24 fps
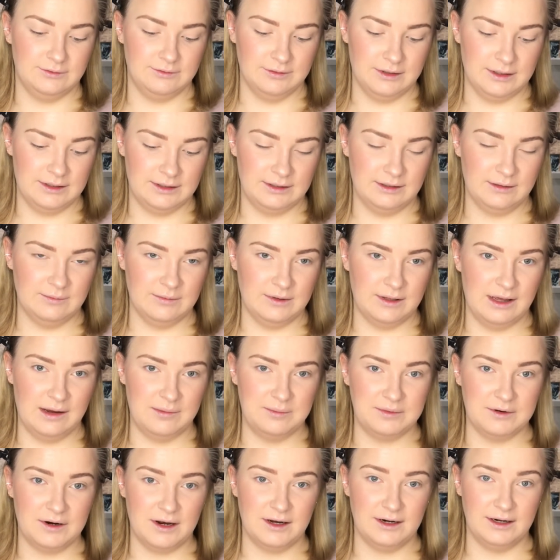run some of
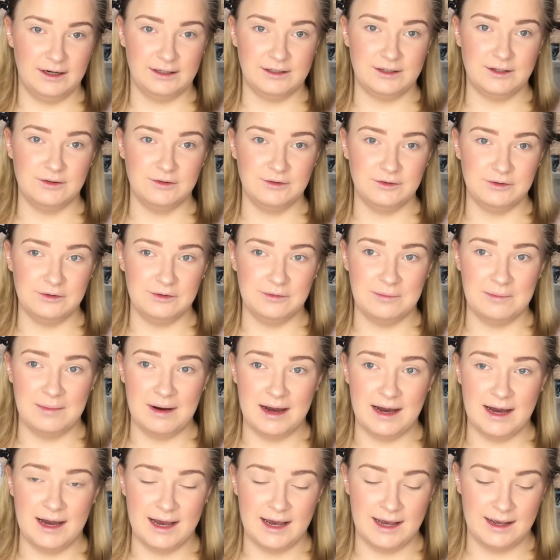that product through
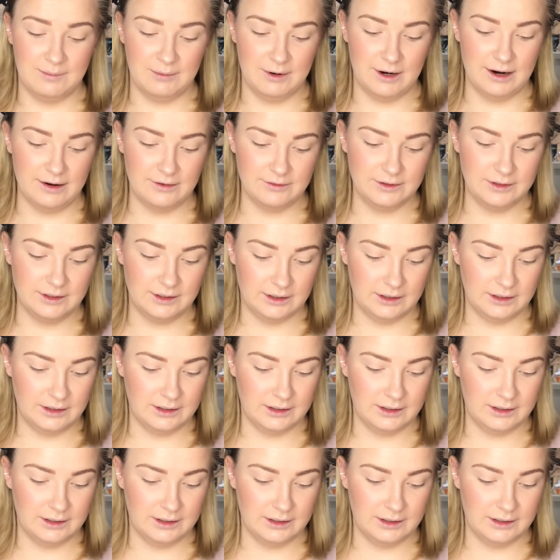my brows.